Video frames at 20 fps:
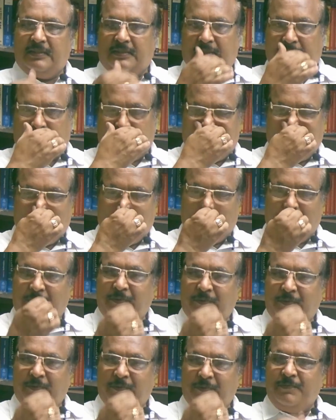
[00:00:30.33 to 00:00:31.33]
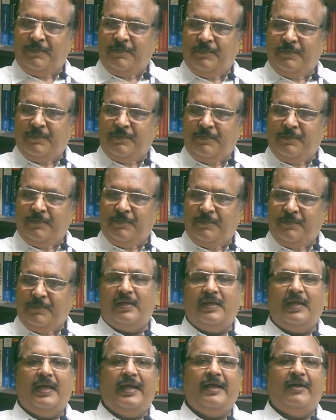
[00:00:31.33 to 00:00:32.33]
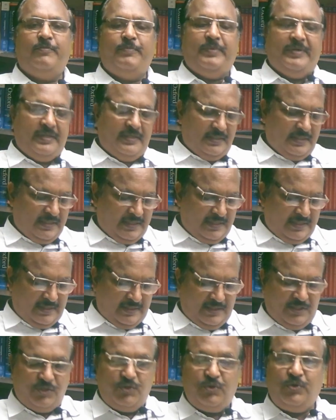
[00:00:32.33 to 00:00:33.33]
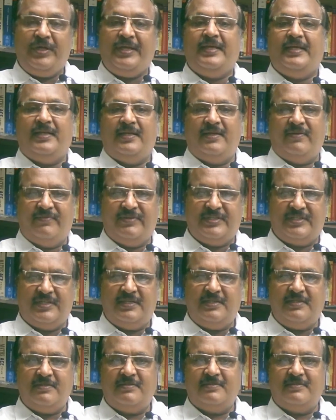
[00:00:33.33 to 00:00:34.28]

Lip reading: So, I have been doing revision.